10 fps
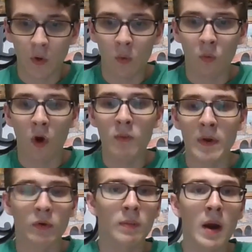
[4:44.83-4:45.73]

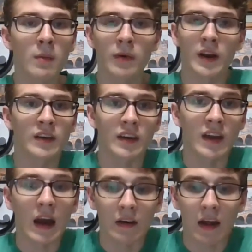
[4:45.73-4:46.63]
Roman Republic did
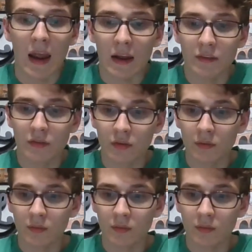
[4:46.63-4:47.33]
not last.